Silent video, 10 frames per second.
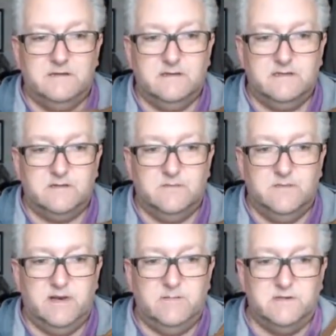There's not a
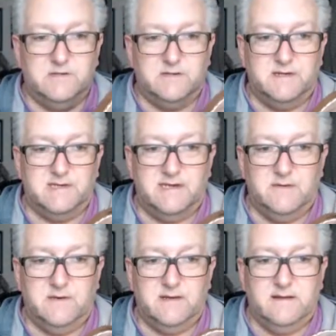blemish on it
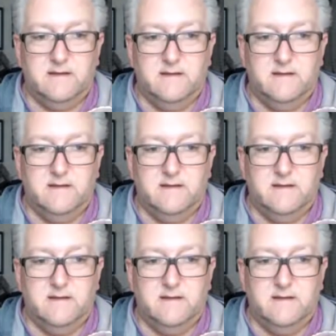anywhere.